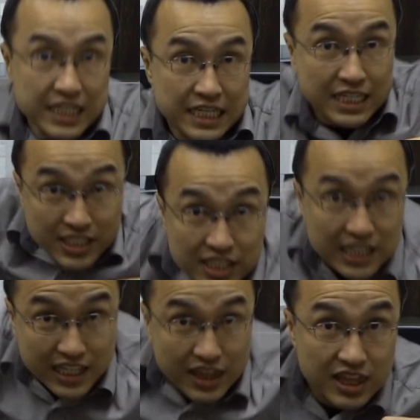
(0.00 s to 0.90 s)
dance
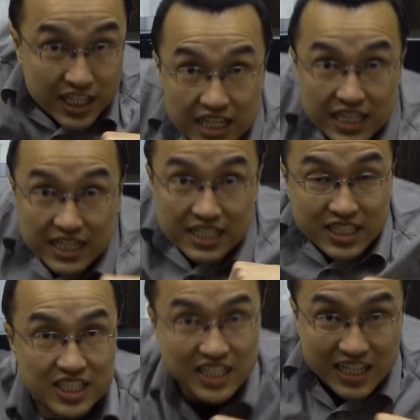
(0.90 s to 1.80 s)
like
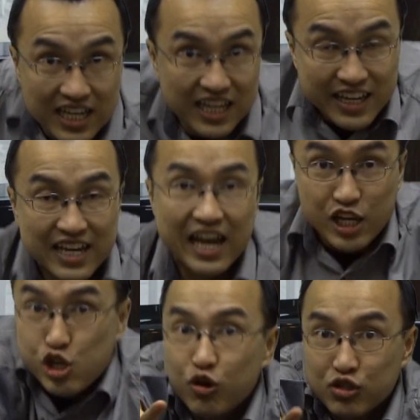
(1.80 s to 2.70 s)
this,
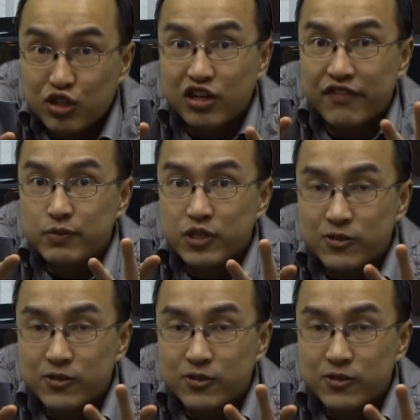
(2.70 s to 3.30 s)
and you don't turn off the